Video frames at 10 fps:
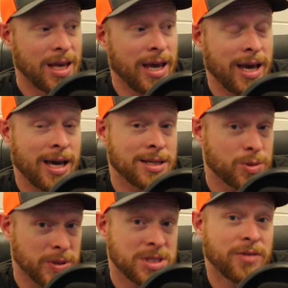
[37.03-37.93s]
And
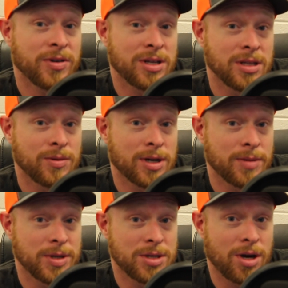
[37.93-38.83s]
specifically, we're going
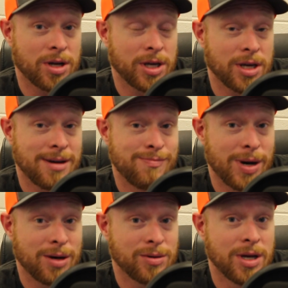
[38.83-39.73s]
to be talking
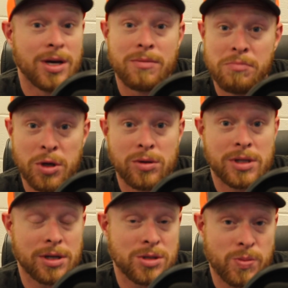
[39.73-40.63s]
about mule
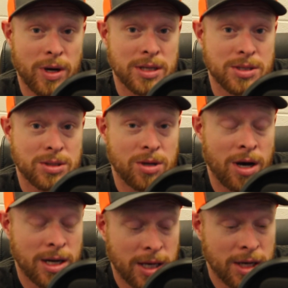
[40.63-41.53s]
deer spot and
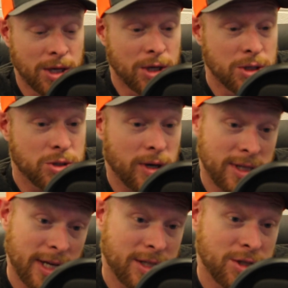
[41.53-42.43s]
stalk. So I'd
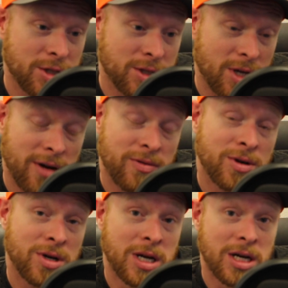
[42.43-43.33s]
like to just
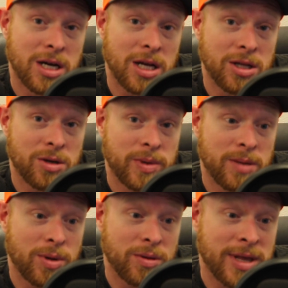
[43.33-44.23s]
cover a little bit
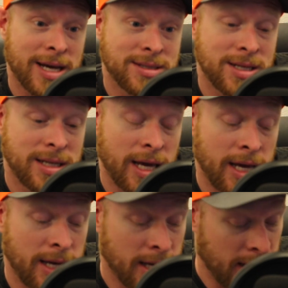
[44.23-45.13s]
about that
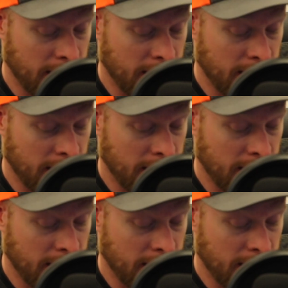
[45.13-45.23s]
today.